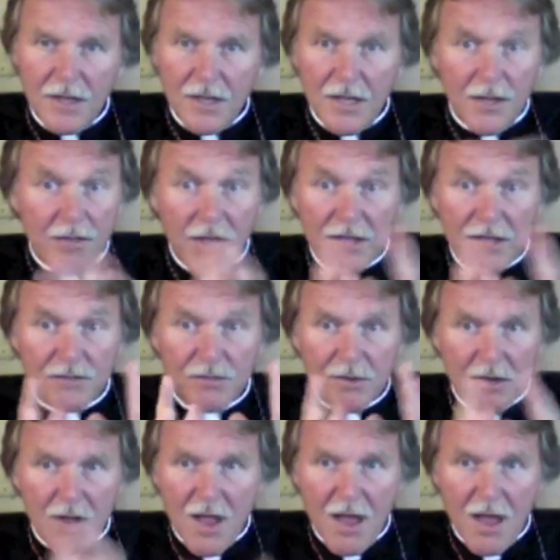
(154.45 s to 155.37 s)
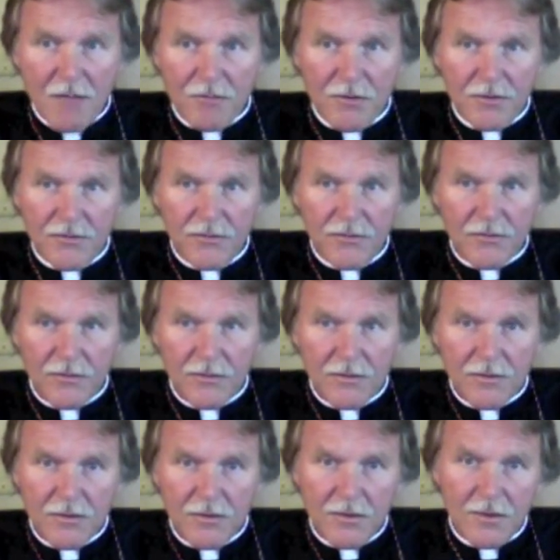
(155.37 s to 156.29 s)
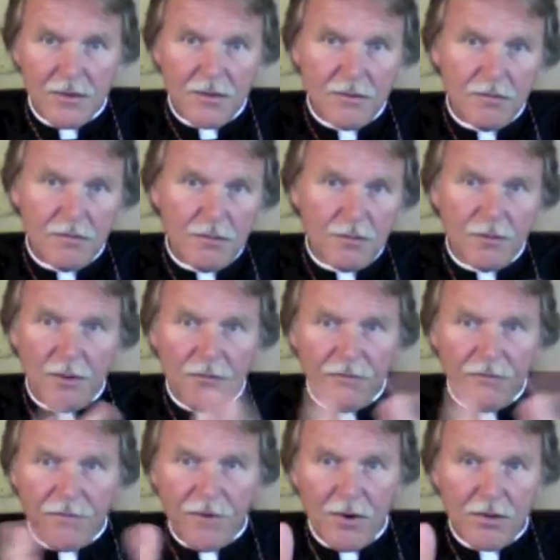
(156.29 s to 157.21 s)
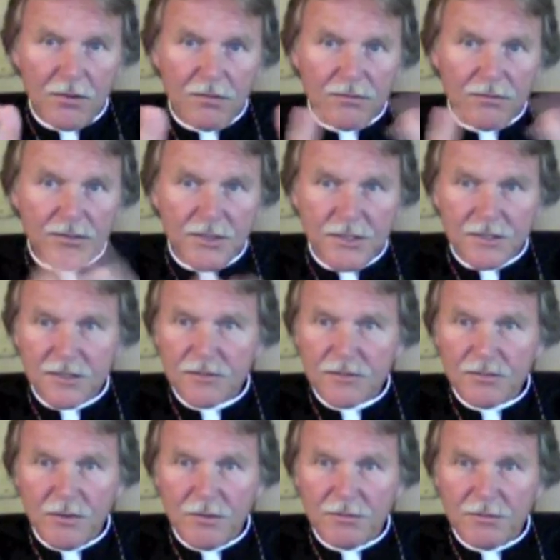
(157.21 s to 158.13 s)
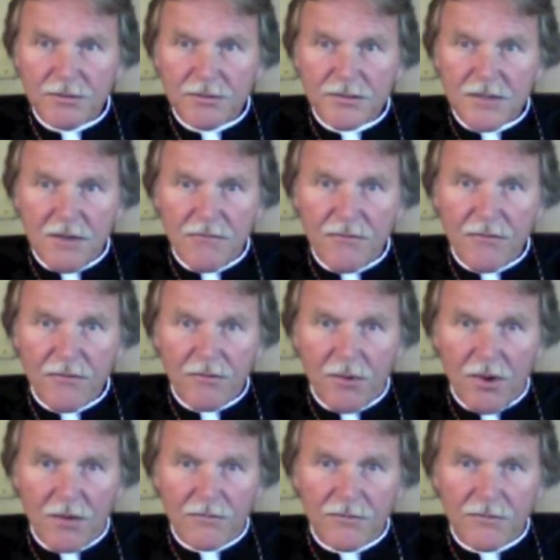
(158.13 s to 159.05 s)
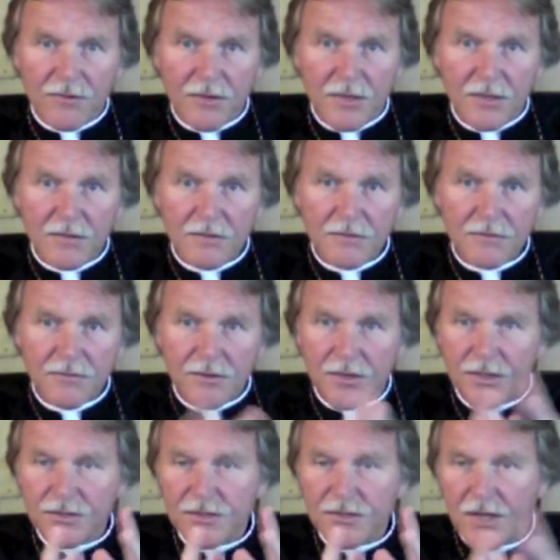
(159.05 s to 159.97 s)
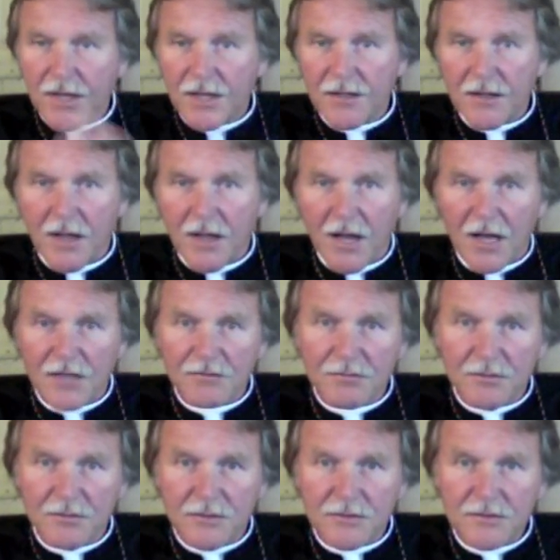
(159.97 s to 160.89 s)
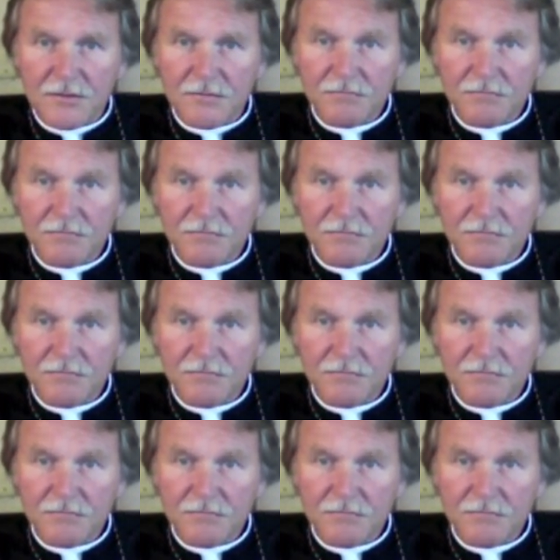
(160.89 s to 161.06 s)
And that's when it happens. When we follow Jesus, we will suffer wrongfully for his sake in the Gospels.